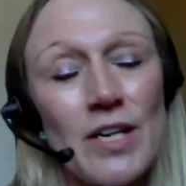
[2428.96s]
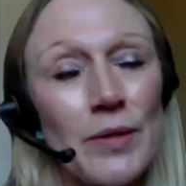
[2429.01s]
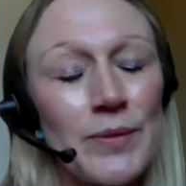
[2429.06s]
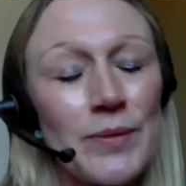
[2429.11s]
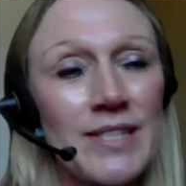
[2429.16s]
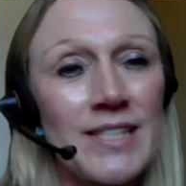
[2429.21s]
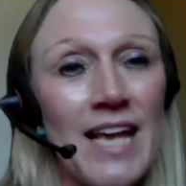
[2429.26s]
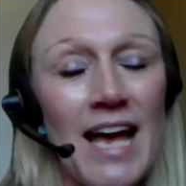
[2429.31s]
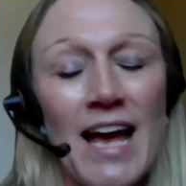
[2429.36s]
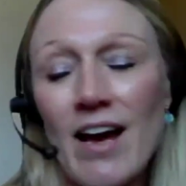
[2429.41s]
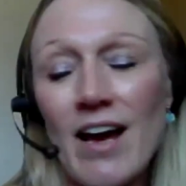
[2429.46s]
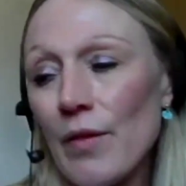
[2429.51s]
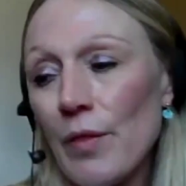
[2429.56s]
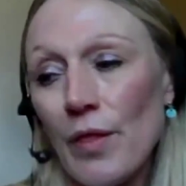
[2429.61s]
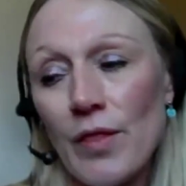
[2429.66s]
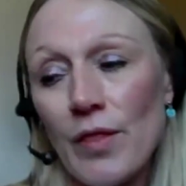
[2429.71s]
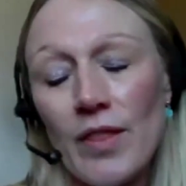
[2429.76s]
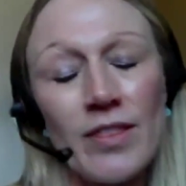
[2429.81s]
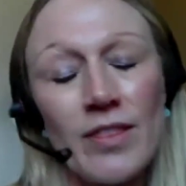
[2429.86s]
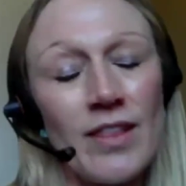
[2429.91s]
set
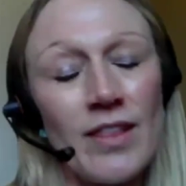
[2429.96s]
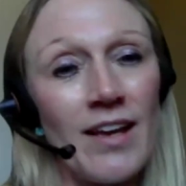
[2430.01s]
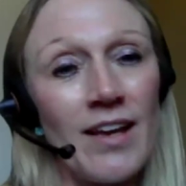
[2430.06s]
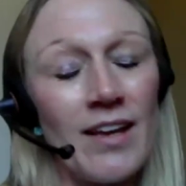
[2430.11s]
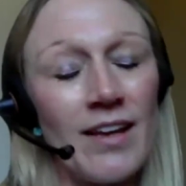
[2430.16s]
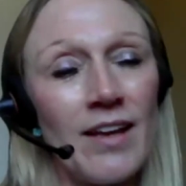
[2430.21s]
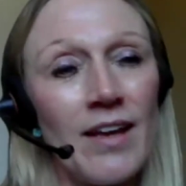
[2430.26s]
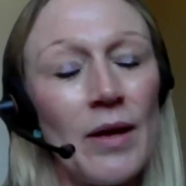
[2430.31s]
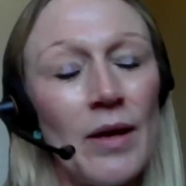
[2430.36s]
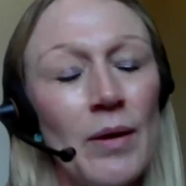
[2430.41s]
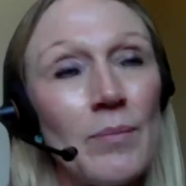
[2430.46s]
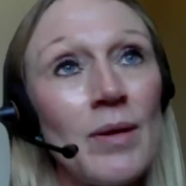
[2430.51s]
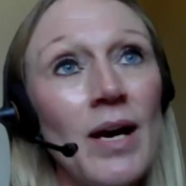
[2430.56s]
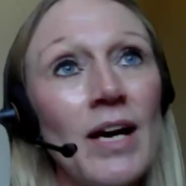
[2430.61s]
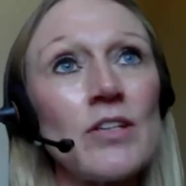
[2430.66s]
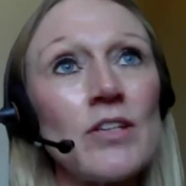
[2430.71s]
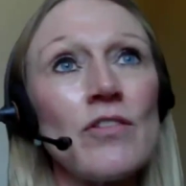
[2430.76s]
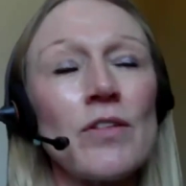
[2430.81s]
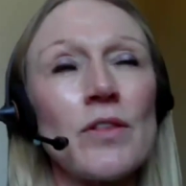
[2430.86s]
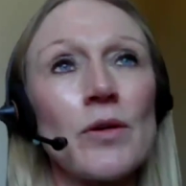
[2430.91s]
other than that.
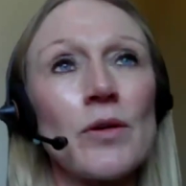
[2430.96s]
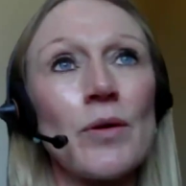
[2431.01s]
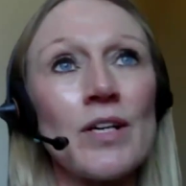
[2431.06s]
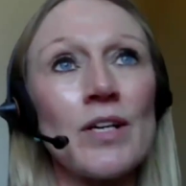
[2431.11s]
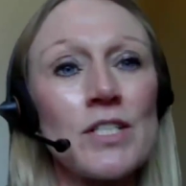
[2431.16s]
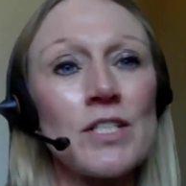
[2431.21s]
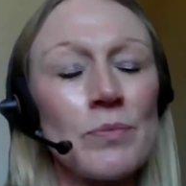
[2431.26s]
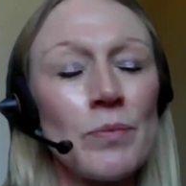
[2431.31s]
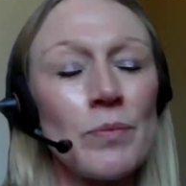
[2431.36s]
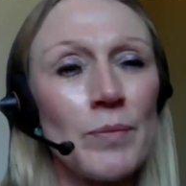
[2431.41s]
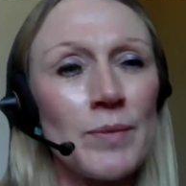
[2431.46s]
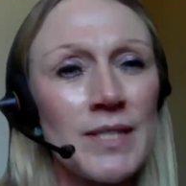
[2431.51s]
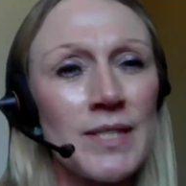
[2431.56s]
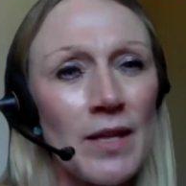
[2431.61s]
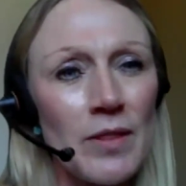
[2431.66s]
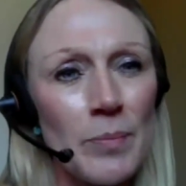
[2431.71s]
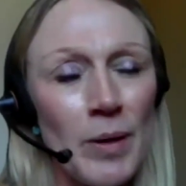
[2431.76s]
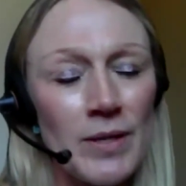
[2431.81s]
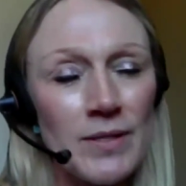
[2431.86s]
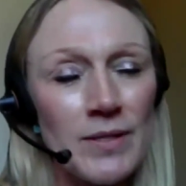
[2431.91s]
And your other question, what was the
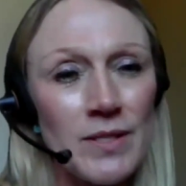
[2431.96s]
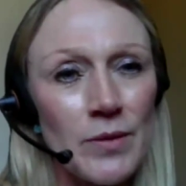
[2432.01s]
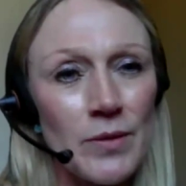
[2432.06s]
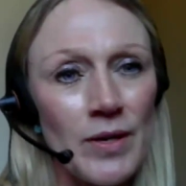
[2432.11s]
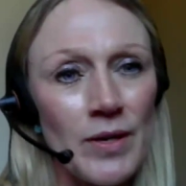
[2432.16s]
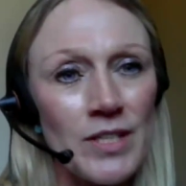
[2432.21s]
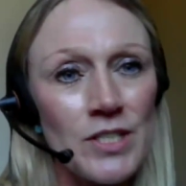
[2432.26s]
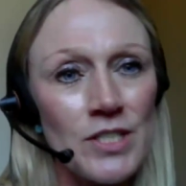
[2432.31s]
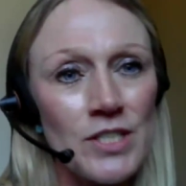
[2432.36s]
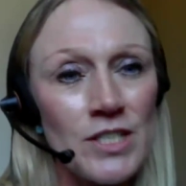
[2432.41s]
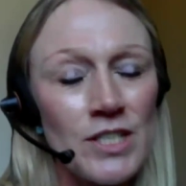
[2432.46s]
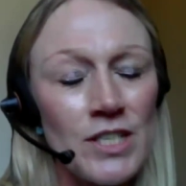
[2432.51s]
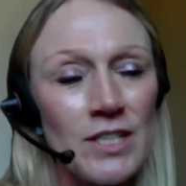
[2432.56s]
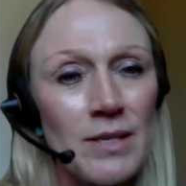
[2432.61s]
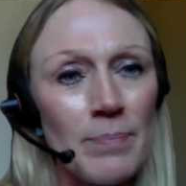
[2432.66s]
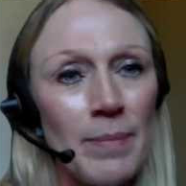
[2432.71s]
other part of the question?